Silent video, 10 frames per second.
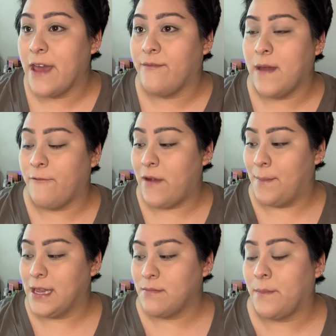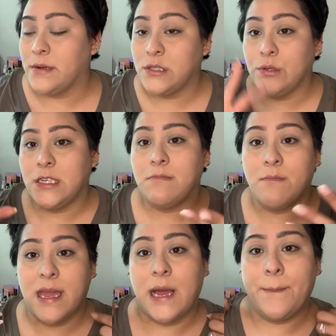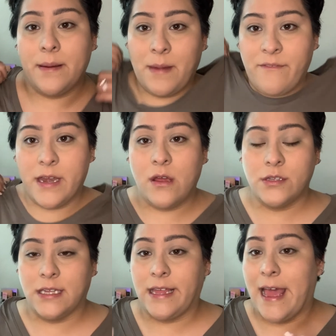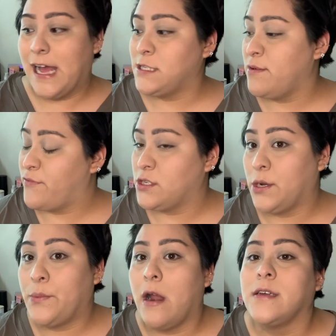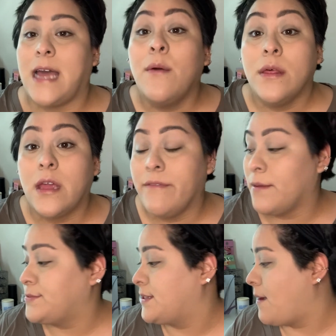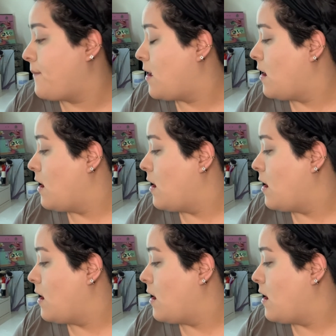If family members do see my makeup in my videos and they ask me for certain products, I will give them to them.